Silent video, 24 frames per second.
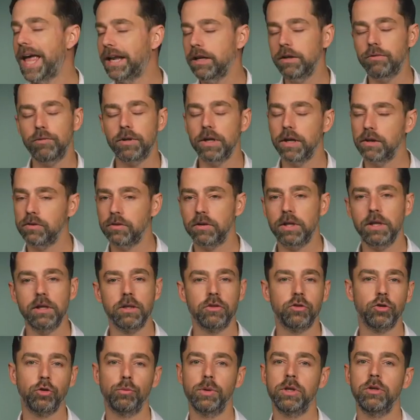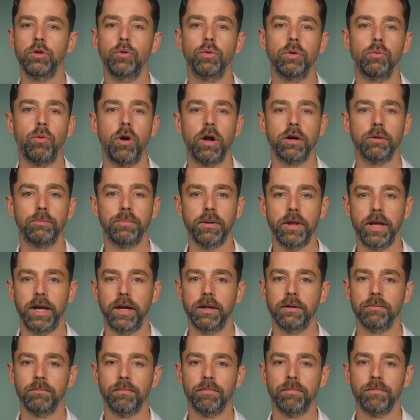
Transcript: any V S T instrument you would want to play.